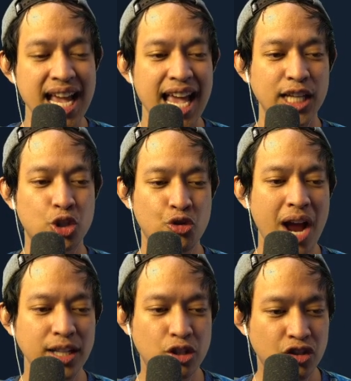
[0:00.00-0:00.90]
It's
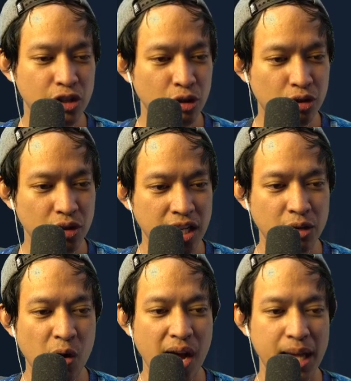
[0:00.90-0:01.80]
trying to 0 to
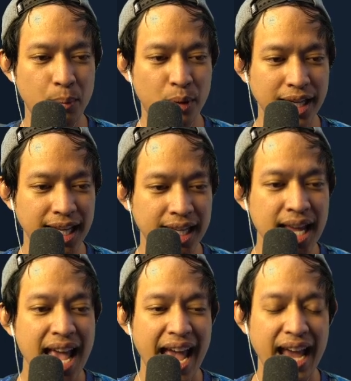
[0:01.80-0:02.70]
hero and bring in
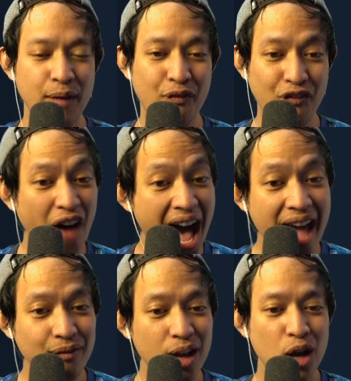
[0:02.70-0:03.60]
a
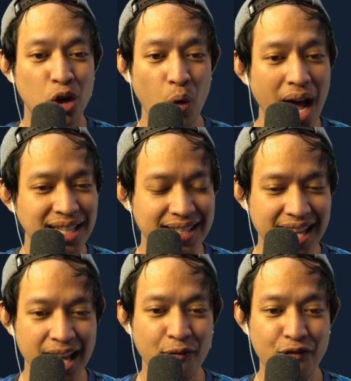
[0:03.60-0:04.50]
5
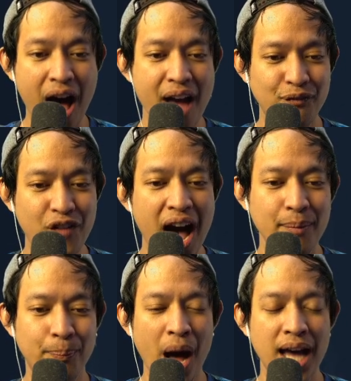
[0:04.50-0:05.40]
questing
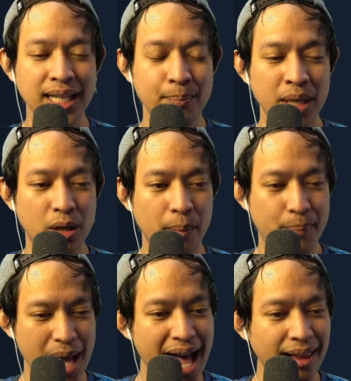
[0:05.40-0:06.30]
5/5 body
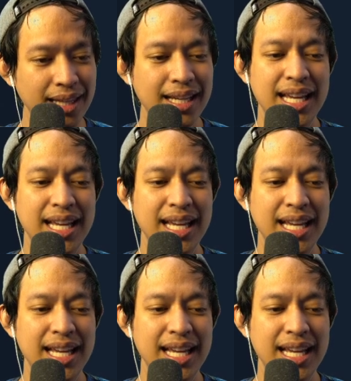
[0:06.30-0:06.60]
Mirabelle.